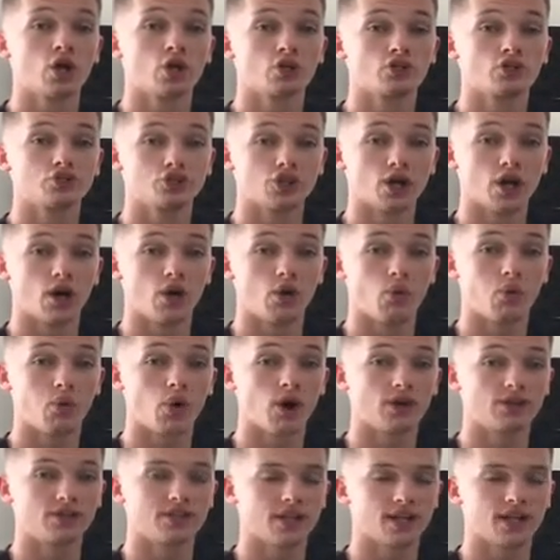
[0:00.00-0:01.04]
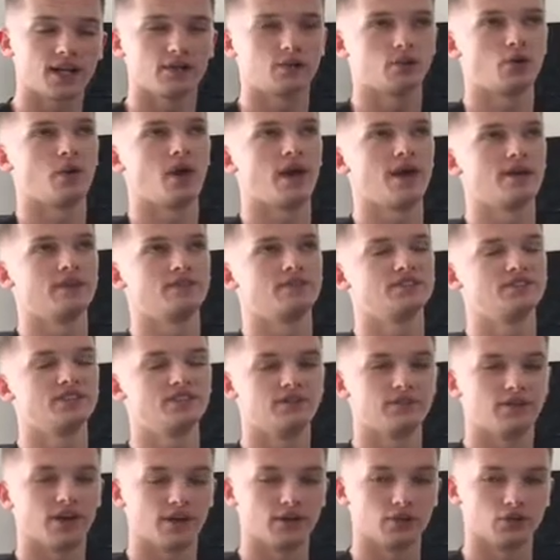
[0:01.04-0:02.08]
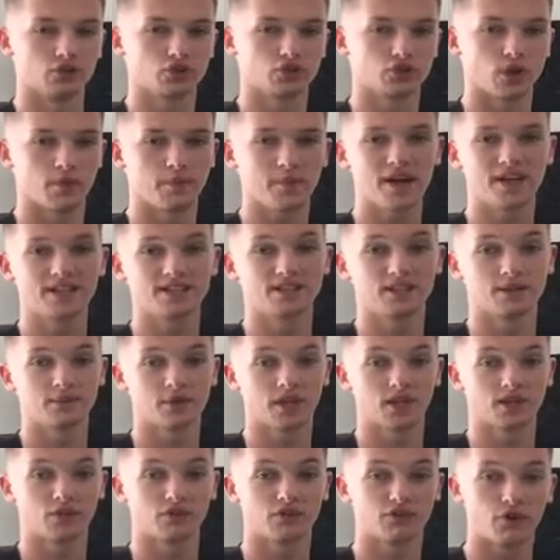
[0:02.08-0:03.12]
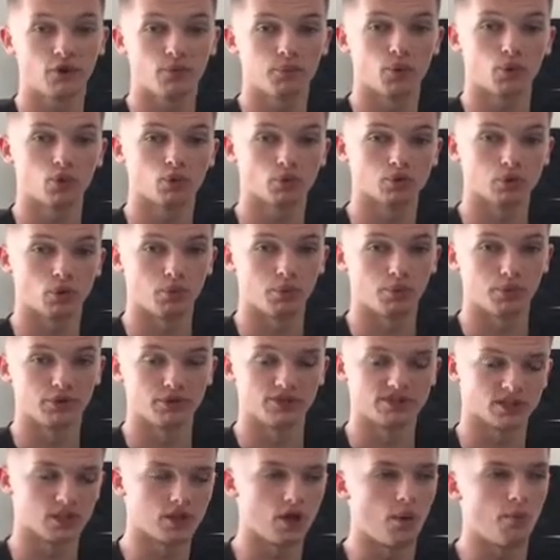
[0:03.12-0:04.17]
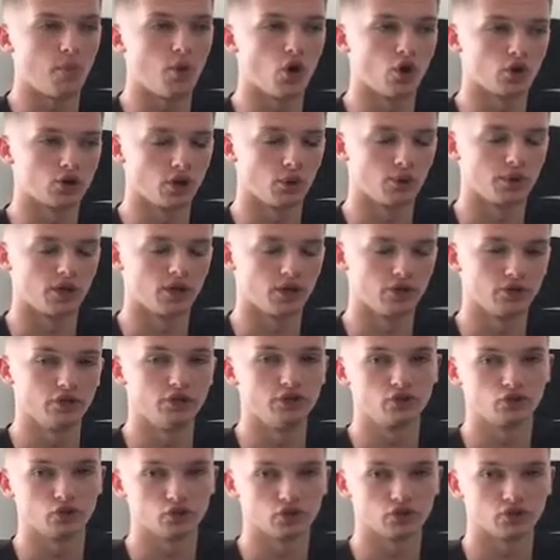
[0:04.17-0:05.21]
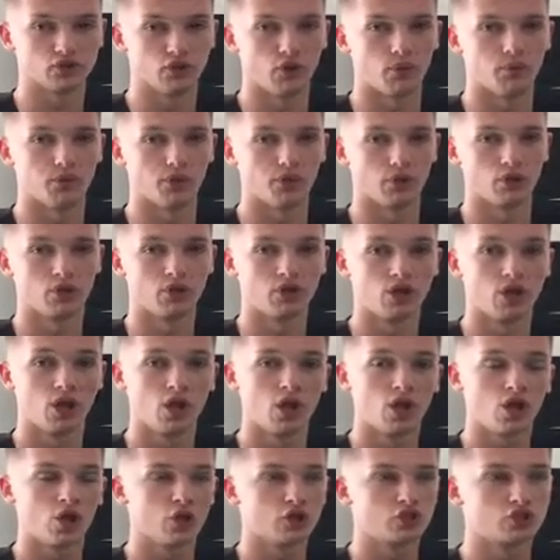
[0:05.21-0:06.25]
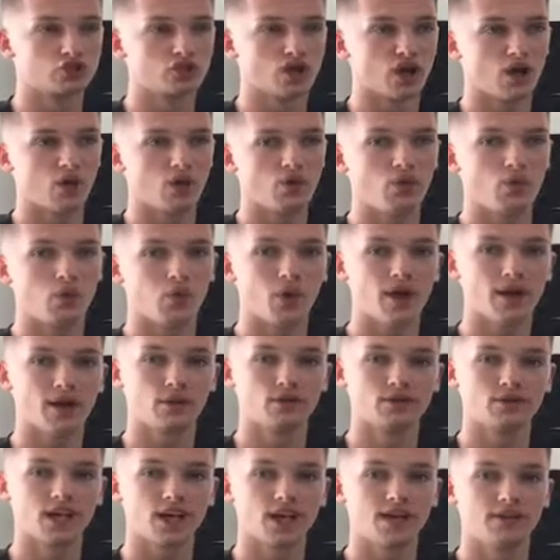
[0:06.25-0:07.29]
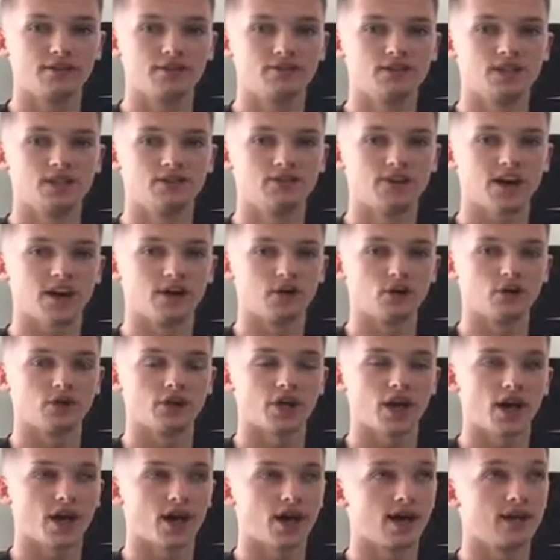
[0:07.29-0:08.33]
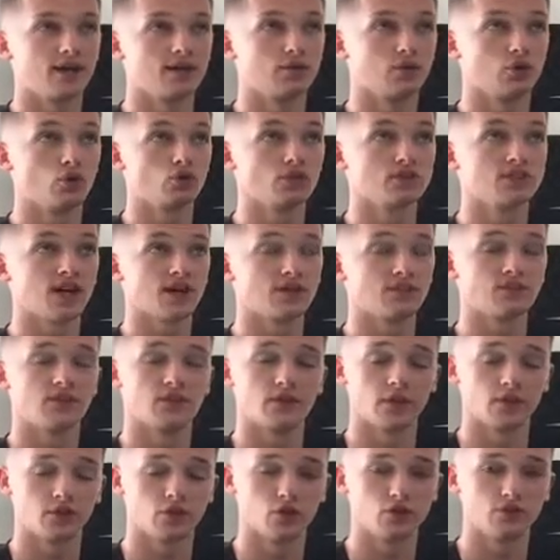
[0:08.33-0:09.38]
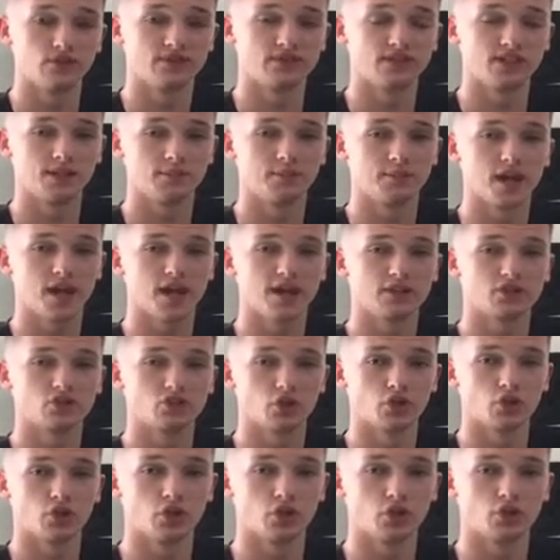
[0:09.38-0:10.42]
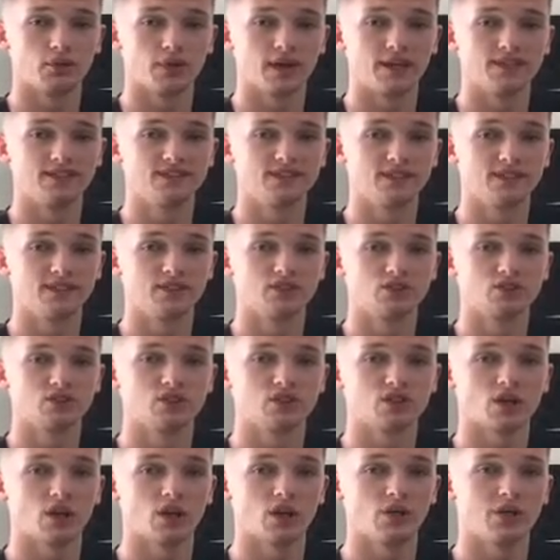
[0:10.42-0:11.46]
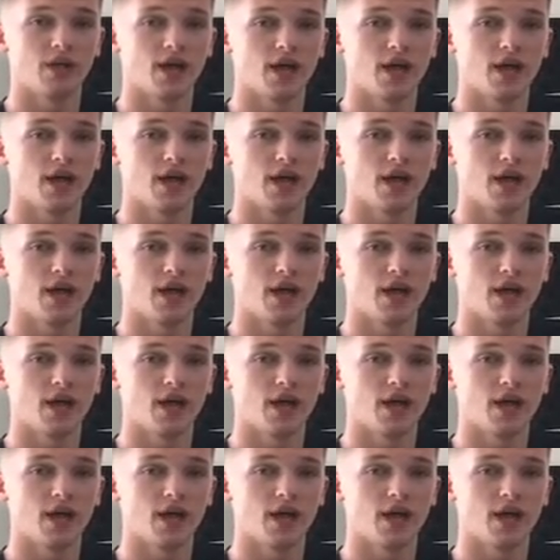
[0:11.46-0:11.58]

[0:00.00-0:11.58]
So what did I do at AFC Fylde? So it might seem like a football club, but there's a lot more going on than just football. So when I was at AFC Fylde, I looked after the youth team there, so the under-18s on